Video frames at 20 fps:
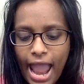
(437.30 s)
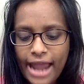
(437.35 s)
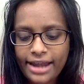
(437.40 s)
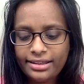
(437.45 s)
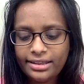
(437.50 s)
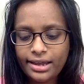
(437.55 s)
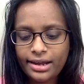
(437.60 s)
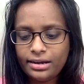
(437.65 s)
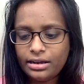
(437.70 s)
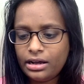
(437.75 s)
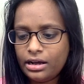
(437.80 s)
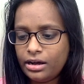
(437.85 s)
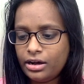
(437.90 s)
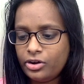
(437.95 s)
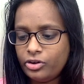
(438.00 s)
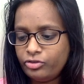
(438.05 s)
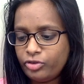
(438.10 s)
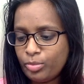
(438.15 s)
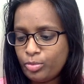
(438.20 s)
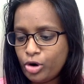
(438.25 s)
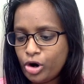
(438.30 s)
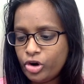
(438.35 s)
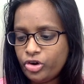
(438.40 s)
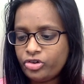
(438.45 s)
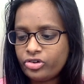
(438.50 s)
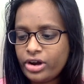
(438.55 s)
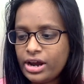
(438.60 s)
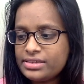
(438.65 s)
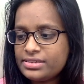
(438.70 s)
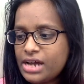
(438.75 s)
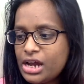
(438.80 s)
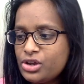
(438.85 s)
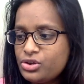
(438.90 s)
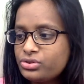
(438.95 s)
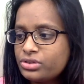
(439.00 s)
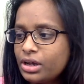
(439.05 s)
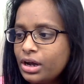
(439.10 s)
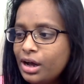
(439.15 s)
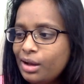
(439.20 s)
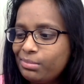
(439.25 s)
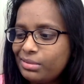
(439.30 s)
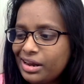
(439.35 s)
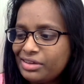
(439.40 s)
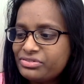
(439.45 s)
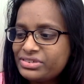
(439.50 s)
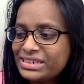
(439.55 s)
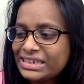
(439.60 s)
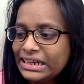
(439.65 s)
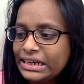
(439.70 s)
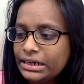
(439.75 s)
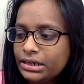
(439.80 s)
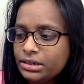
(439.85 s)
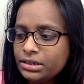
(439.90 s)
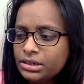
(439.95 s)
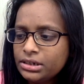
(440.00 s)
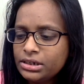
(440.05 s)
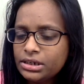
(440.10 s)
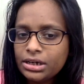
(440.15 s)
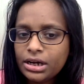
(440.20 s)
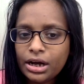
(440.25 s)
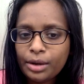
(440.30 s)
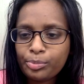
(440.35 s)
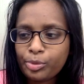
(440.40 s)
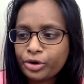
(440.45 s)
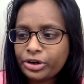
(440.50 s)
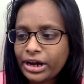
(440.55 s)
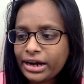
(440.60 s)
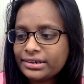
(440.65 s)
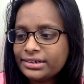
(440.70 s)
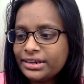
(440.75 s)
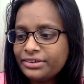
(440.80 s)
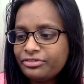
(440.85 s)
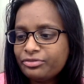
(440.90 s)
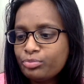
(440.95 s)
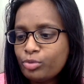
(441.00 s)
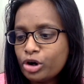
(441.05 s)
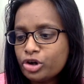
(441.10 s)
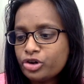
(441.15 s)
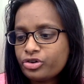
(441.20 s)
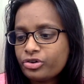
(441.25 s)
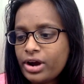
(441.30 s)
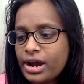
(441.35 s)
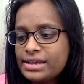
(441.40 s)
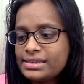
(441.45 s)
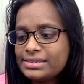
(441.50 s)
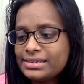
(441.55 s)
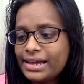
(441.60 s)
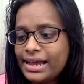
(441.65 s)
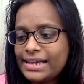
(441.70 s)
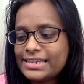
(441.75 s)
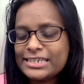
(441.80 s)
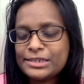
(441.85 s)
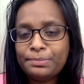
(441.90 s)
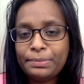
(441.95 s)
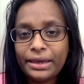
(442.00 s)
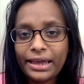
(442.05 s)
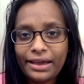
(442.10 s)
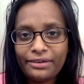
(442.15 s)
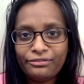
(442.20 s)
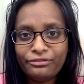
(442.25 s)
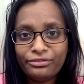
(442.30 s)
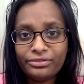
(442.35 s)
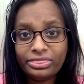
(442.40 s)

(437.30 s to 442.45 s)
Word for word: And then uh, for moisturizer I use the Herbalife Skin a protective moisturizer S P F